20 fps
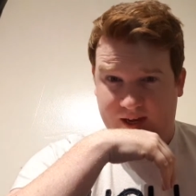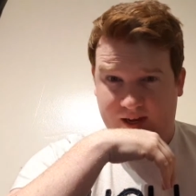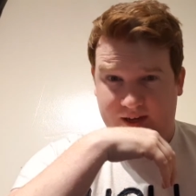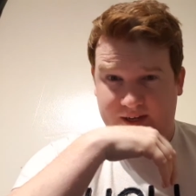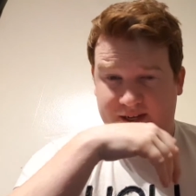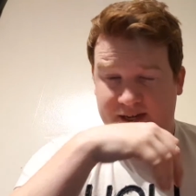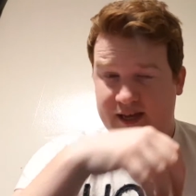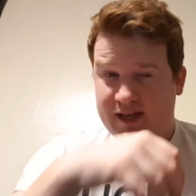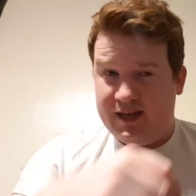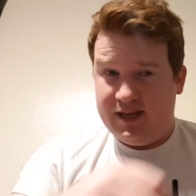
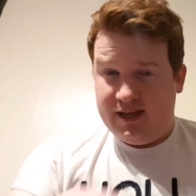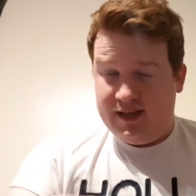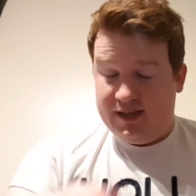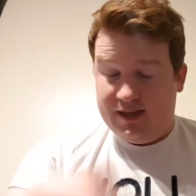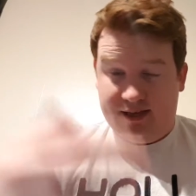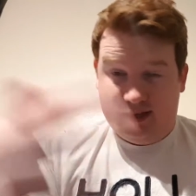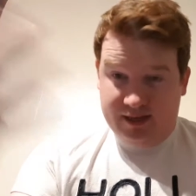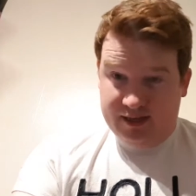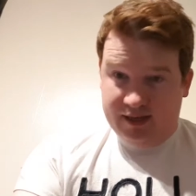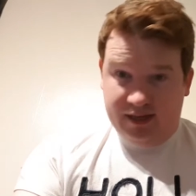card,
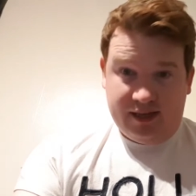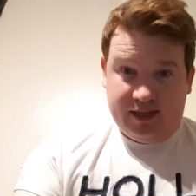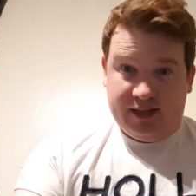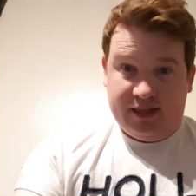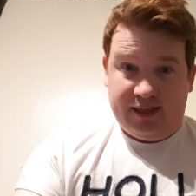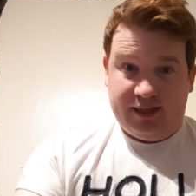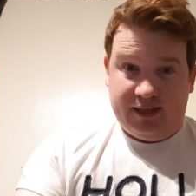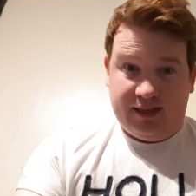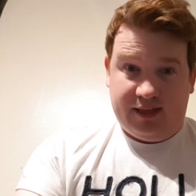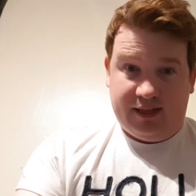
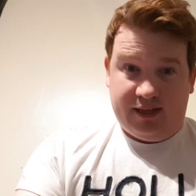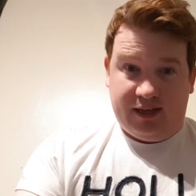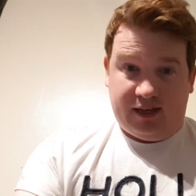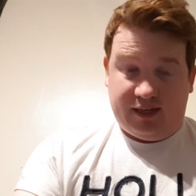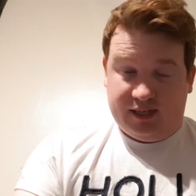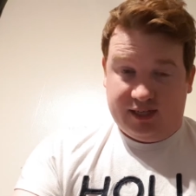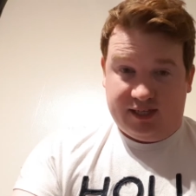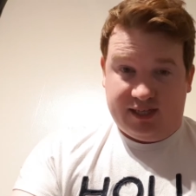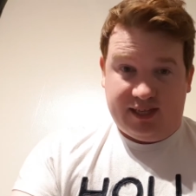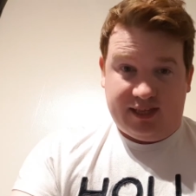I
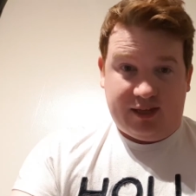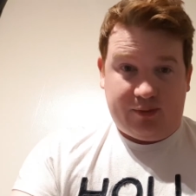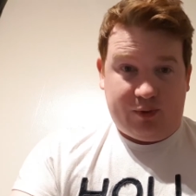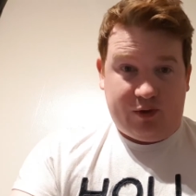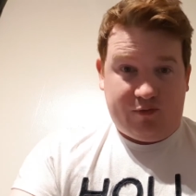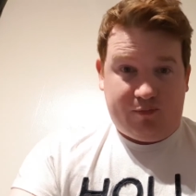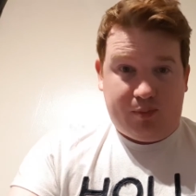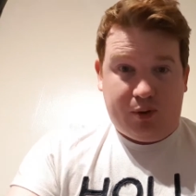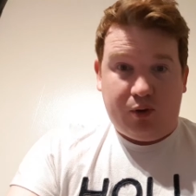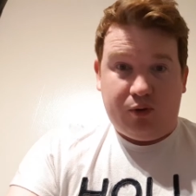just said that
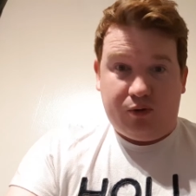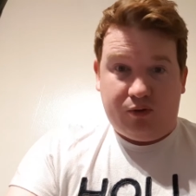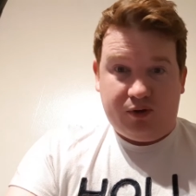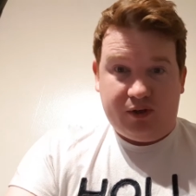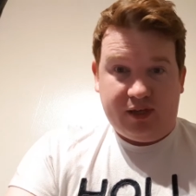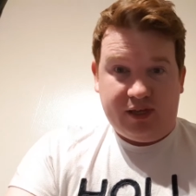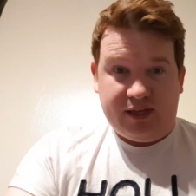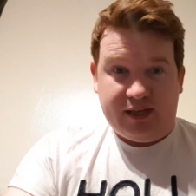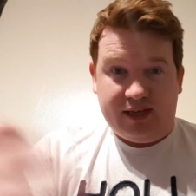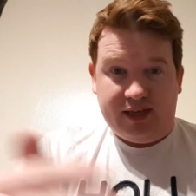we've
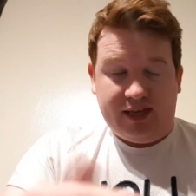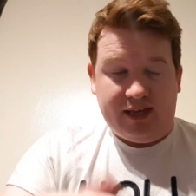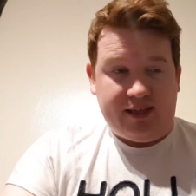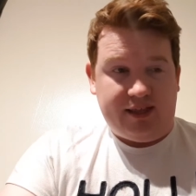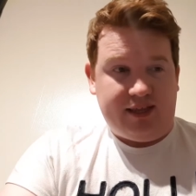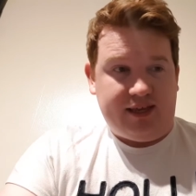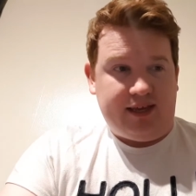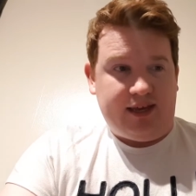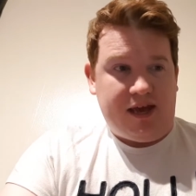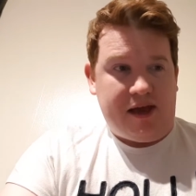pulled
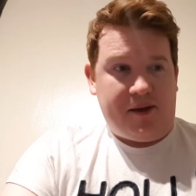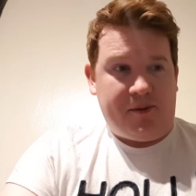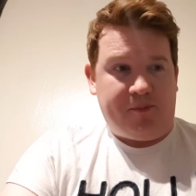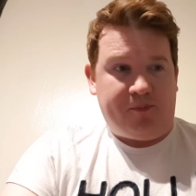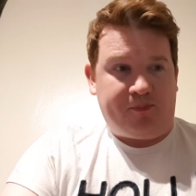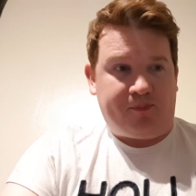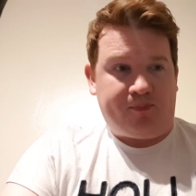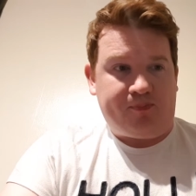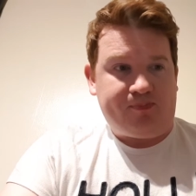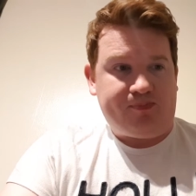in the
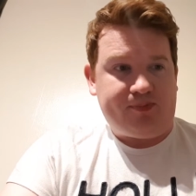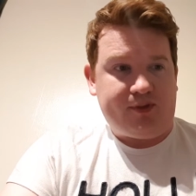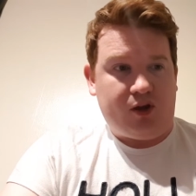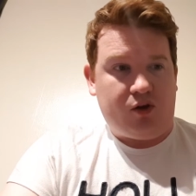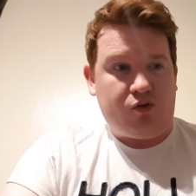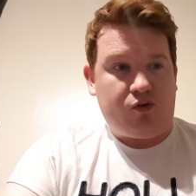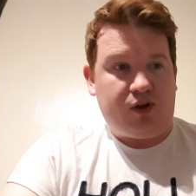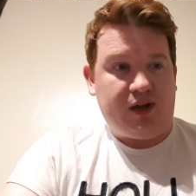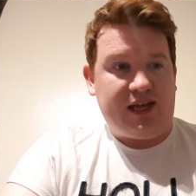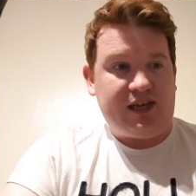um,
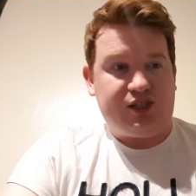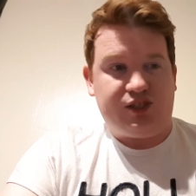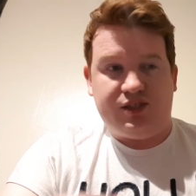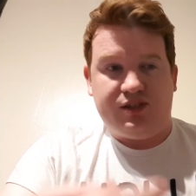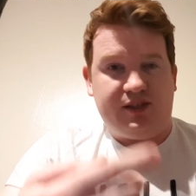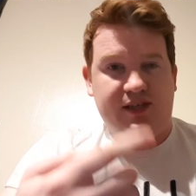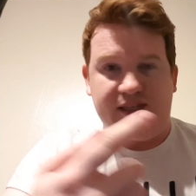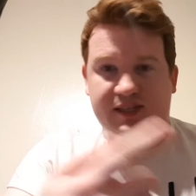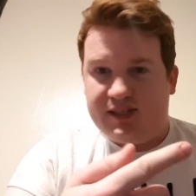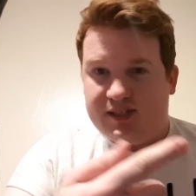whole
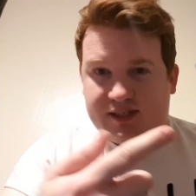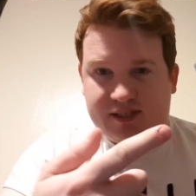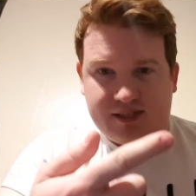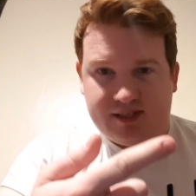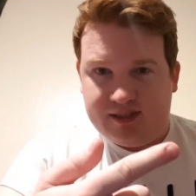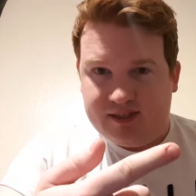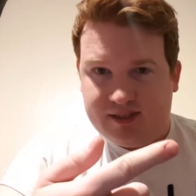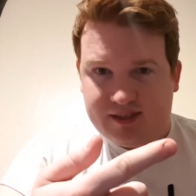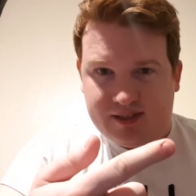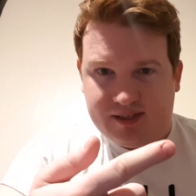collection. This,
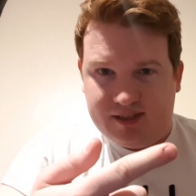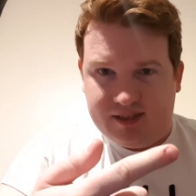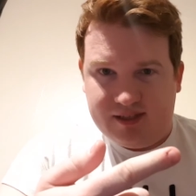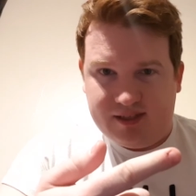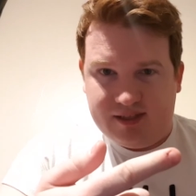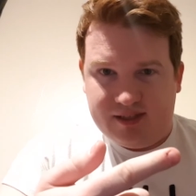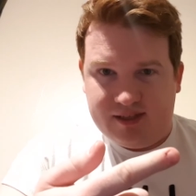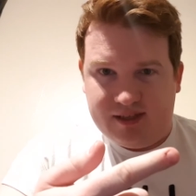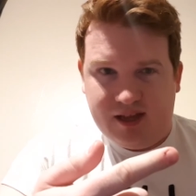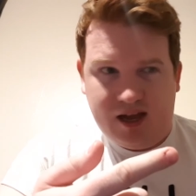
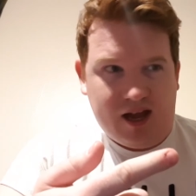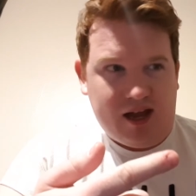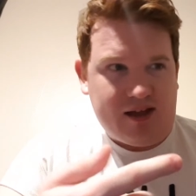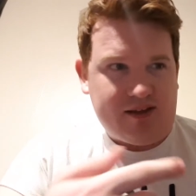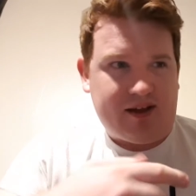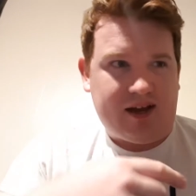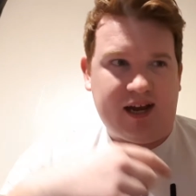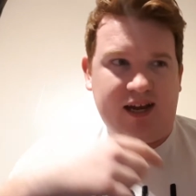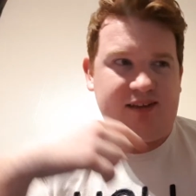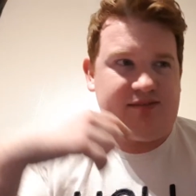I,
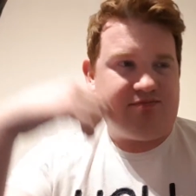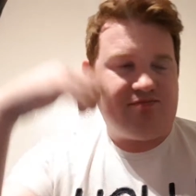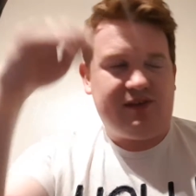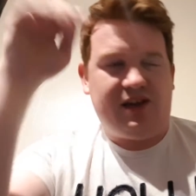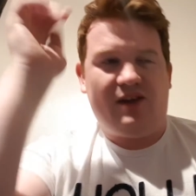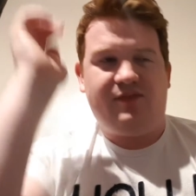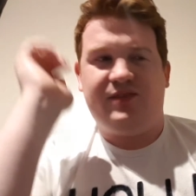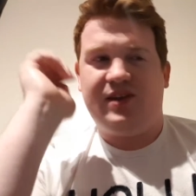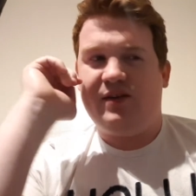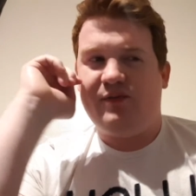I,
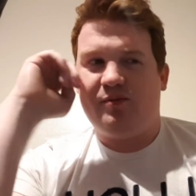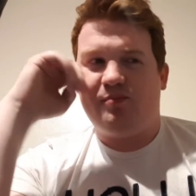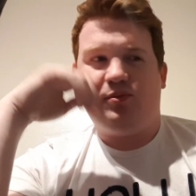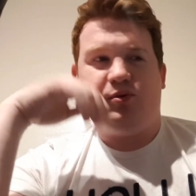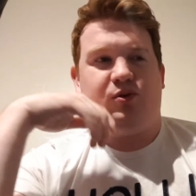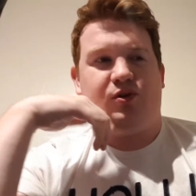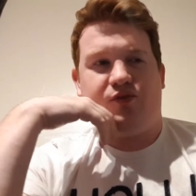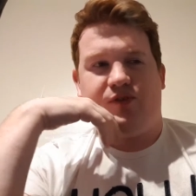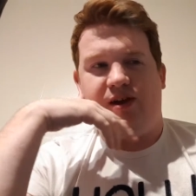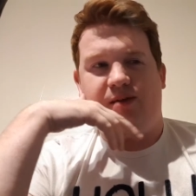I've never
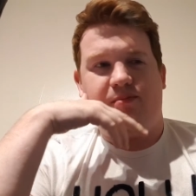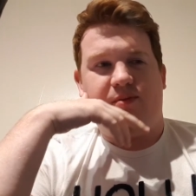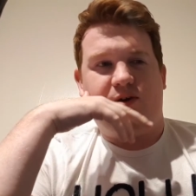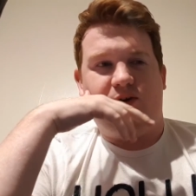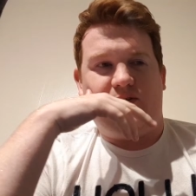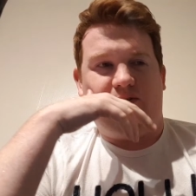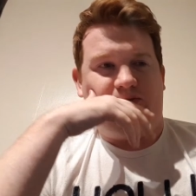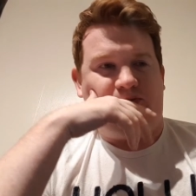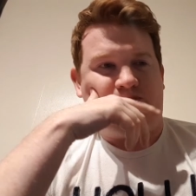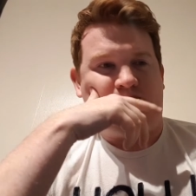pulled a
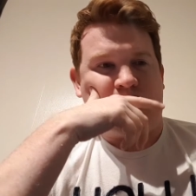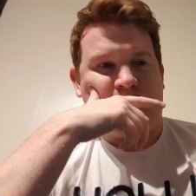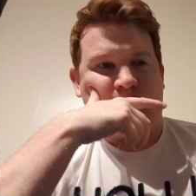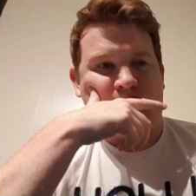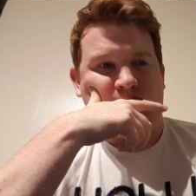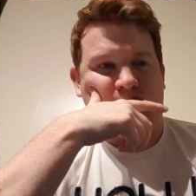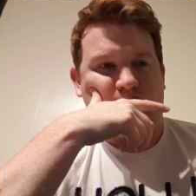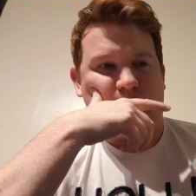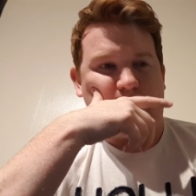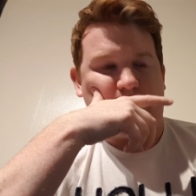rainbow
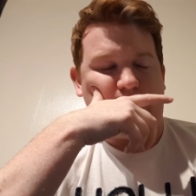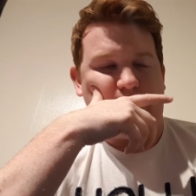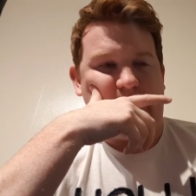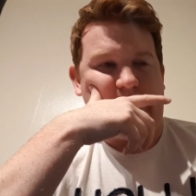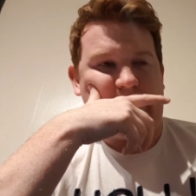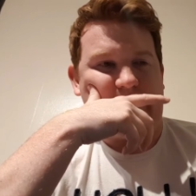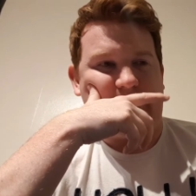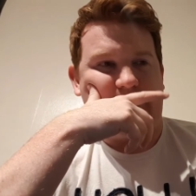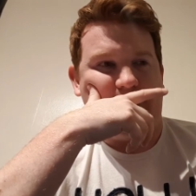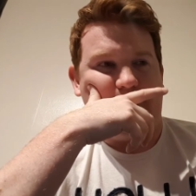
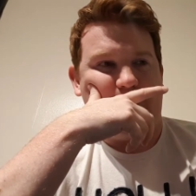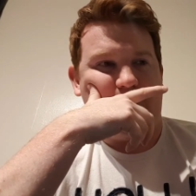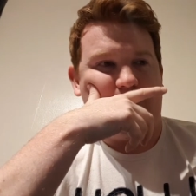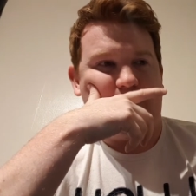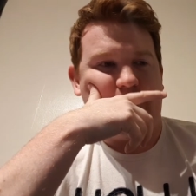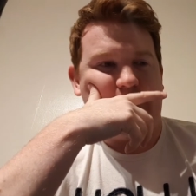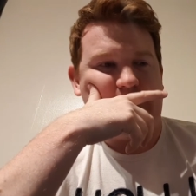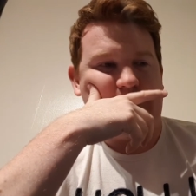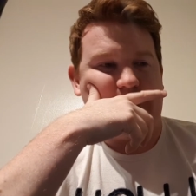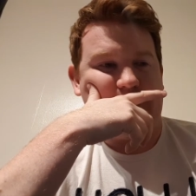rare card
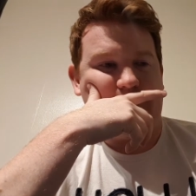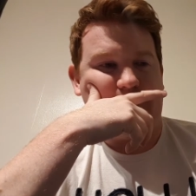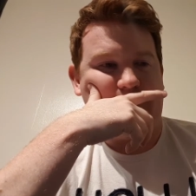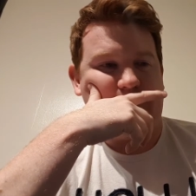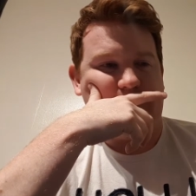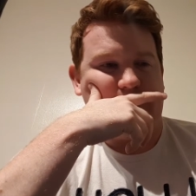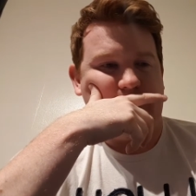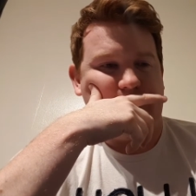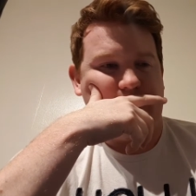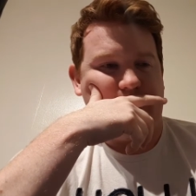before. This is
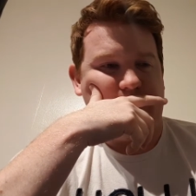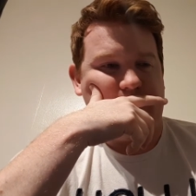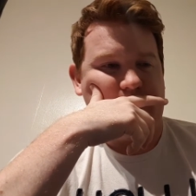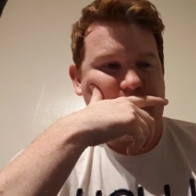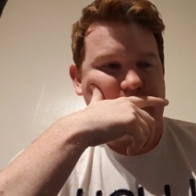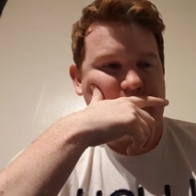awesome.